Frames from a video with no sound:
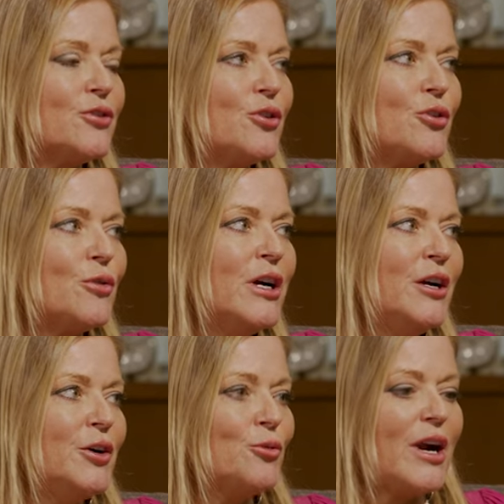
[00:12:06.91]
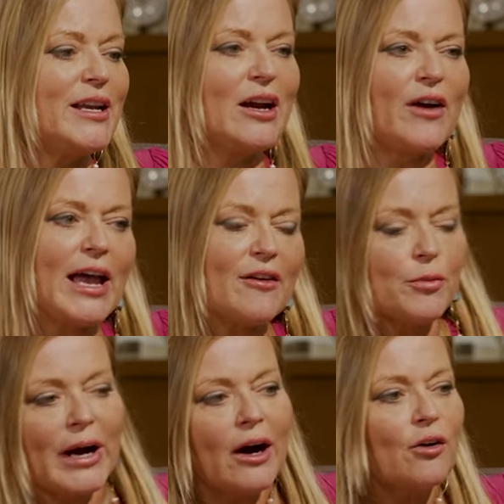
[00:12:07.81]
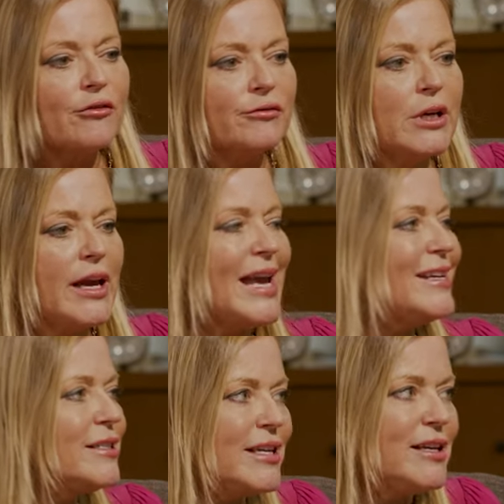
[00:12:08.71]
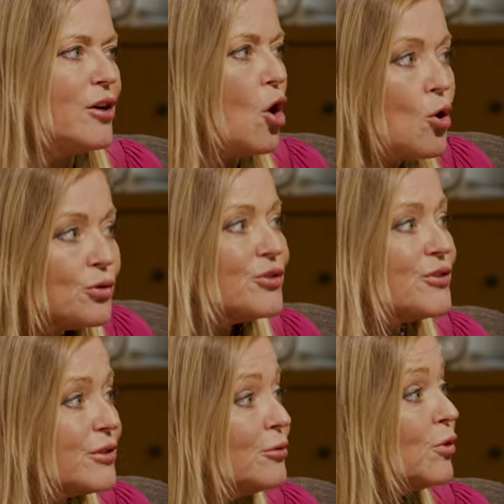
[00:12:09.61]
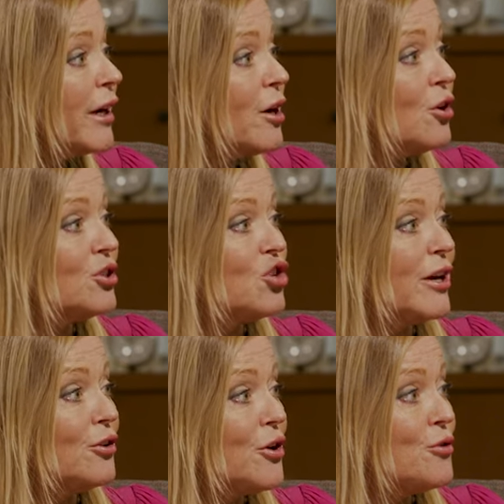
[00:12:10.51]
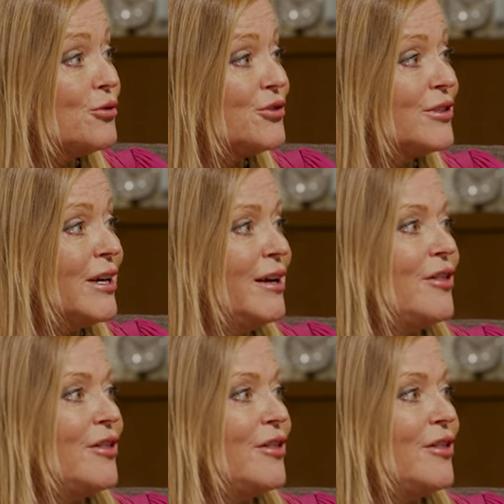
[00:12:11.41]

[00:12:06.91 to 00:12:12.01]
So right now I have about 18 hosts, what I call a channel host,